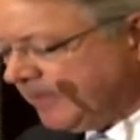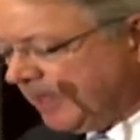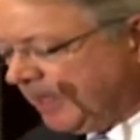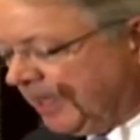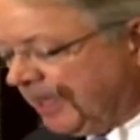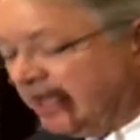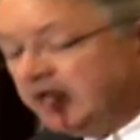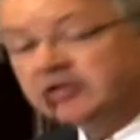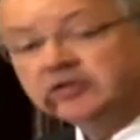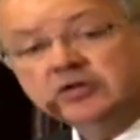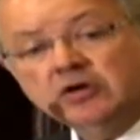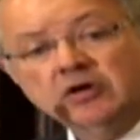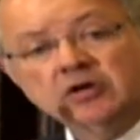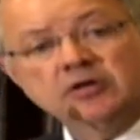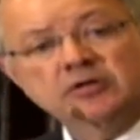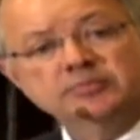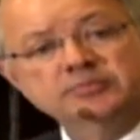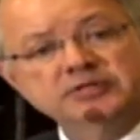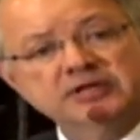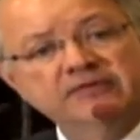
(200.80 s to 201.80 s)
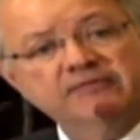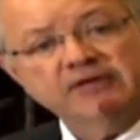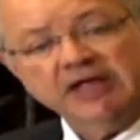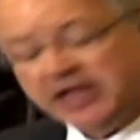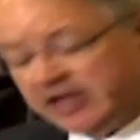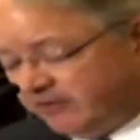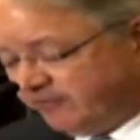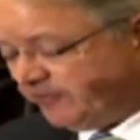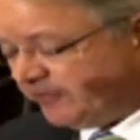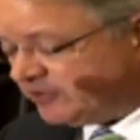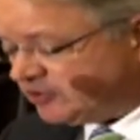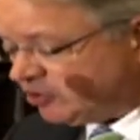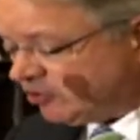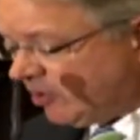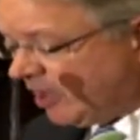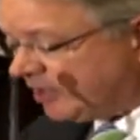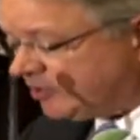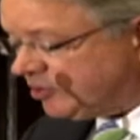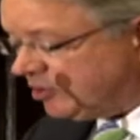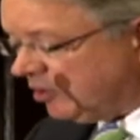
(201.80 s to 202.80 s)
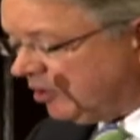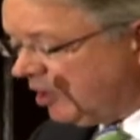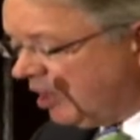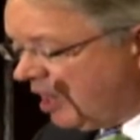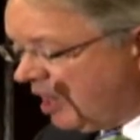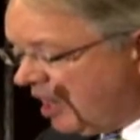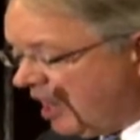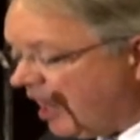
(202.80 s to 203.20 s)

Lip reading: In terms of infrastructure,